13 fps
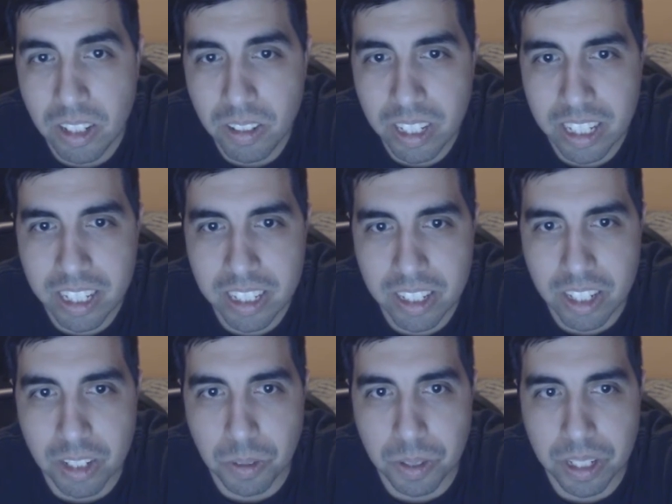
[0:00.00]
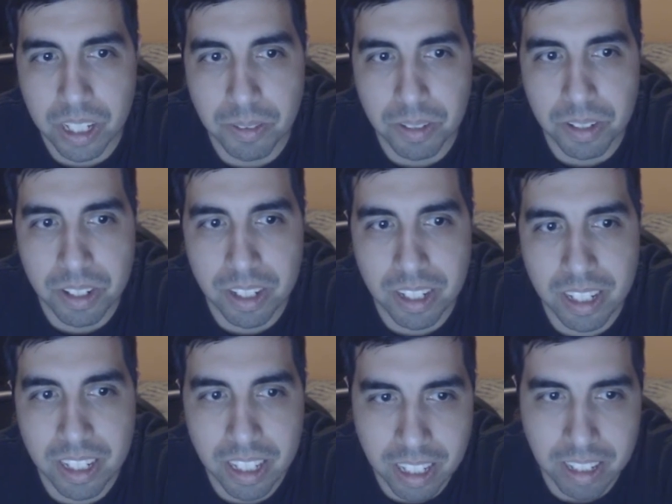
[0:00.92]
Oh yeah, it is Killua that was,
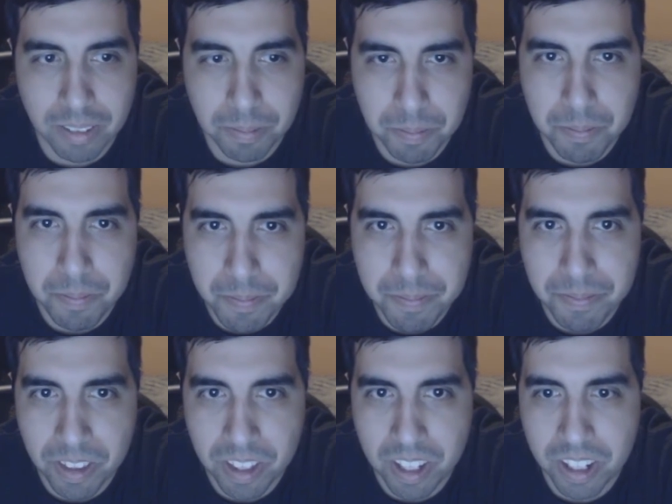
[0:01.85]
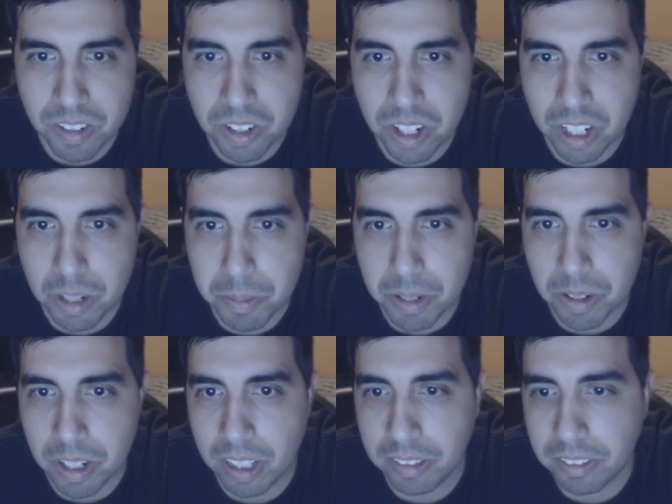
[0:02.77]
yeah, she was talking about.